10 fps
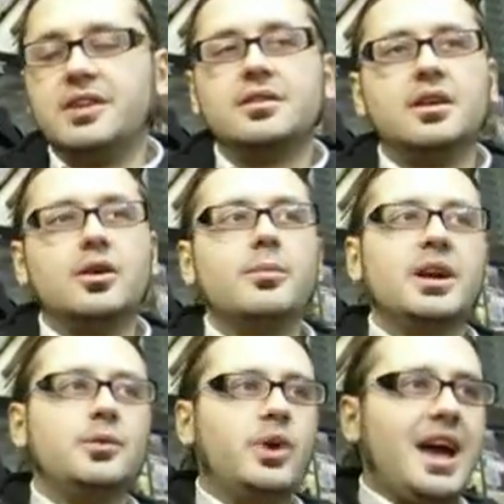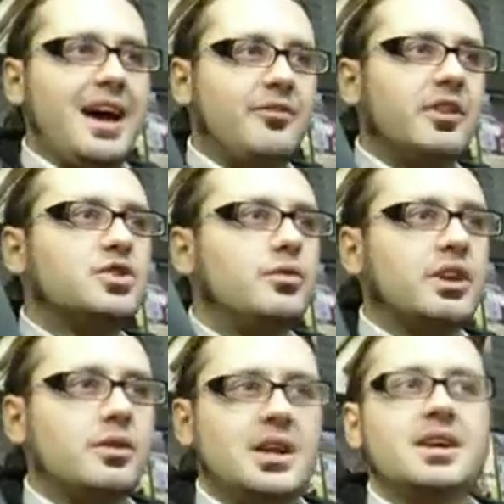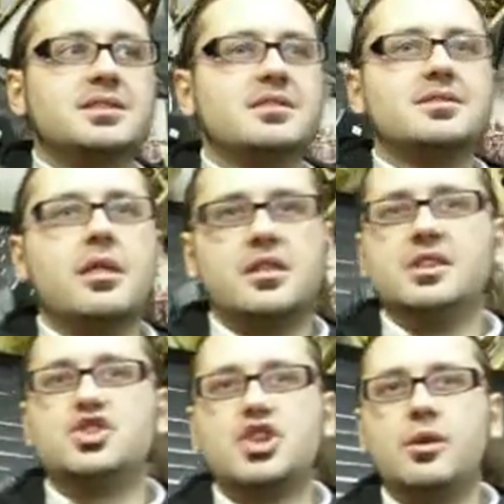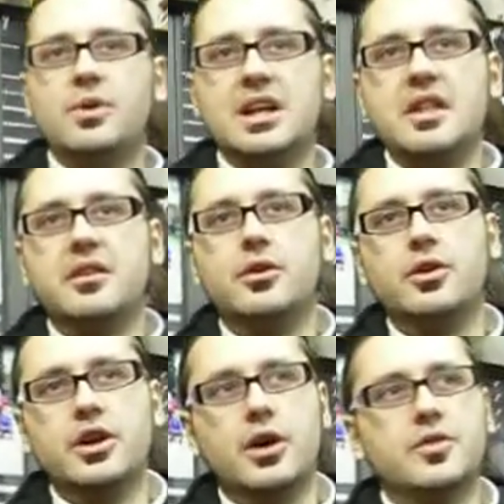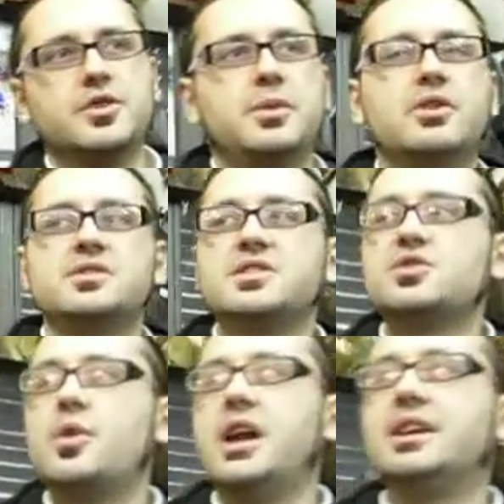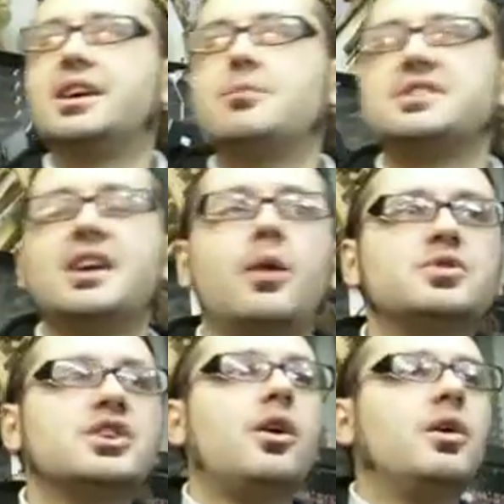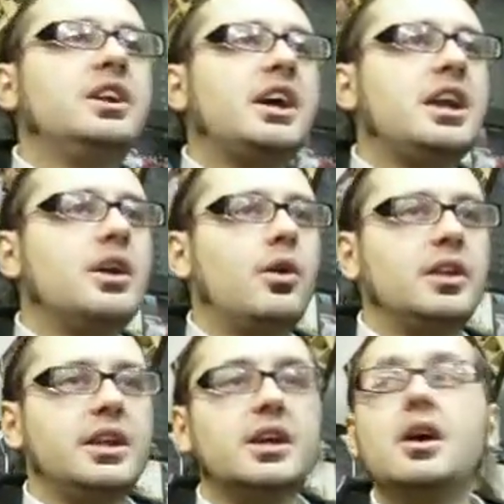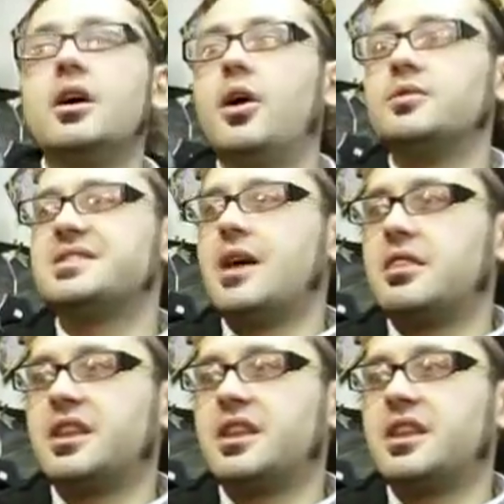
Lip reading: that normally we have to recognize if something is genuine leather or not, because the suede comes out only and only on something